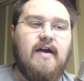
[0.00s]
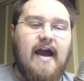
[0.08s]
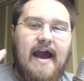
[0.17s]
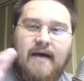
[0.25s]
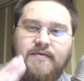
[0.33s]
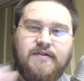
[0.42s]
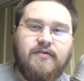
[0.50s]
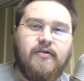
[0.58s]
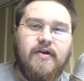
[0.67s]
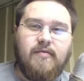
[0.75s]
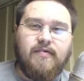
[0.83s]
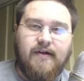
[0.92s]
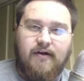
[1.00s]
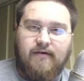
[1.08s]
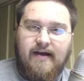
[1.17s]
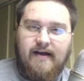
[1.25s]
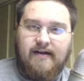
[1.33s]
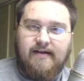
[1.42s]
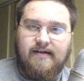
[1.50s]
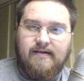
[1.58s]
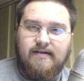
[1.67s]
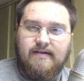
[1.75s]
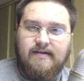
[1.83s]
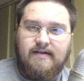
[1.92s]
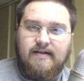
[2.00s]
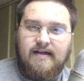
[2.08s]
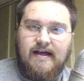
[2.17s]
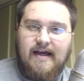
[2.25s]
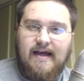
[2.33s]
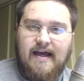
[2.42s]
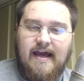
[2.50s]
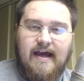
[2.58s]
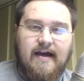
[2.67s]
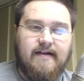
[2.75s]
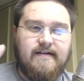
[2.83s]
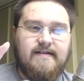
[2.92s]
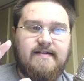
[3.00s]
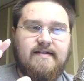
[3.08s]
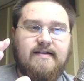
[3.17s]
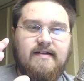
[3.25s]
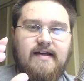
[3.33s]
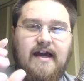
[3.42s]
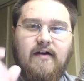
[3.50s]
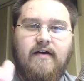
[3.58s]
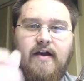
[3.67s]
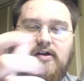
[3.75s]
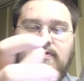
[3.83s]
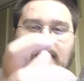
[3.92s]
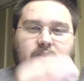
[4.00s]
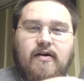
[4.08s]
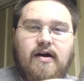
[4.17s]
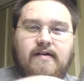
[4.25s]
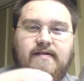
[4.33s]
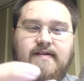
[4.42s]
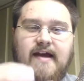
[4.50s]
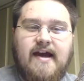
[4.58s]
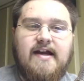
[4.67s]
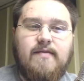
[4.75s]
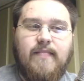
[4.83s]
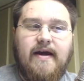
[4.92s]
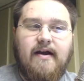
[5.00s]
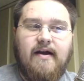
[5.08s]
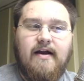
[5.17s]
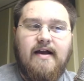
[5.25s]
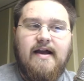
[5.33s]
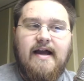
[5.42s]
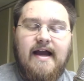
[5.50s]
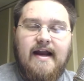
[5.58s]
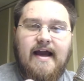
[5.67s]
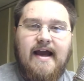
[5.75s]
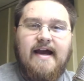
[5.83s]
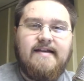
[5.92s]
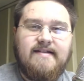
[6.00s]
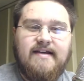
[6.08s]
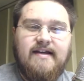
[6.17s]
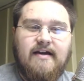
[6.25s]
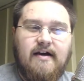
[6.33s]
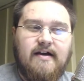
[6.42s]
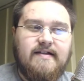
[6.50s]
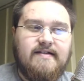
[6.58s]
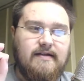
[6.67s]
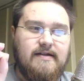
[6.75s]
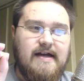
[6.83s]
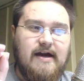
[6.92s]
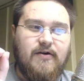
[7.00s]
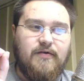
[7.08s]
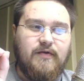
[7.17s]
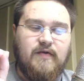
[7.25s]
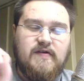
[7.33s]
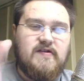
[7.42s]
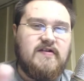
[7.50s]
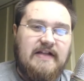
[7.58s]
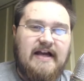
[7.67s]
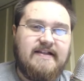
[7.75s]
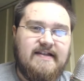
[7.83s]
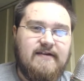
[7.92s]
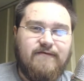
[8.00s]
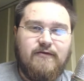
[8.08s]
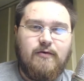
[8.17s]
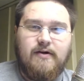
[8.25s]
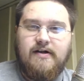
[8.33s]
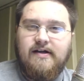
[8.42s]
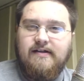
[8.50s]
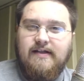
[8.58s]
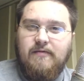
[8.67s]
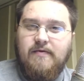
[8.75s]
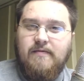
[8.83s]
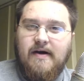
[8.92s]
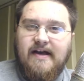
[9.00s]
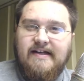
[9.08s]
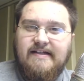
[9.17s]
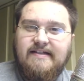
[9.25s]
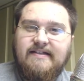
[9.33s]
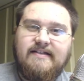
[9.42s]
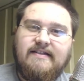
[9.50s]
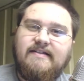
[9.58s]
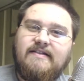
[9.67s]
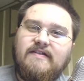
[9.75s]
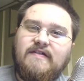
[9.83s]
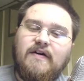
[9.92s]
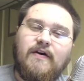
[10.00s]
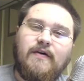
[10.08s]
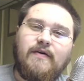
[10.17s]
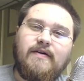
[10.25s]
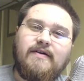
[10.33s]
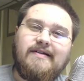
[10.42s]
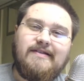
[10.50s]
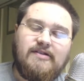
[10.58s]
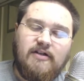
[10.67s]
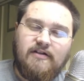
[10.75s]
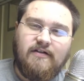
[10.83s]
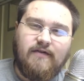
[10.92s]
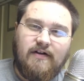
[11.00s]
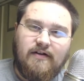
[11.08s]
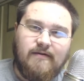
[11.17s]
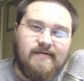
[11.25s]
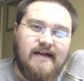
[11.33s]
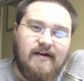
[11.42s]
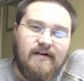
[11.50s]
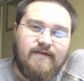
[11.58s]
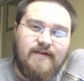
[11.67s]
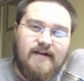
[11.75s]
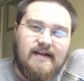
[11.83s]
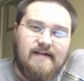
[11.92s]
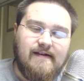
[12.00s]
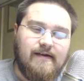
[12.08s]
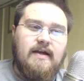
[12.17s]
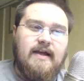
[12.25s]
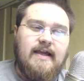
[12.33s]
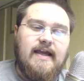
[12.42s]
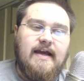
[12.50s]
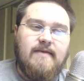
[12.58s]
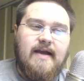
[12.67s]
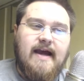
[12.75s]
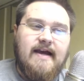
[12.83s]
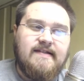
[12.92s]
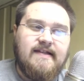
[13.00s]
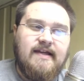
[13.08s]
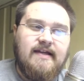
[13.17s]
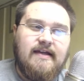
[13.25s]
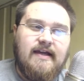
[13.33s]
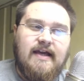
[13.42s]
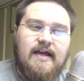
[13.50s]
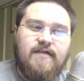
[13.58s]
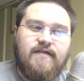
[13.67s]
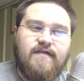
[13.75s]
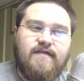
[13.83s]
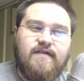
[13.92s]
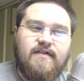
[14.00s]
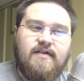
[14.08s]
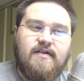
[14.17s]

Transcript: absolutely obliterated, and carrying around a teddy bear and asking us, now this is not safe for work, keep in mind, so turn the volume down if you need to. He kept asking if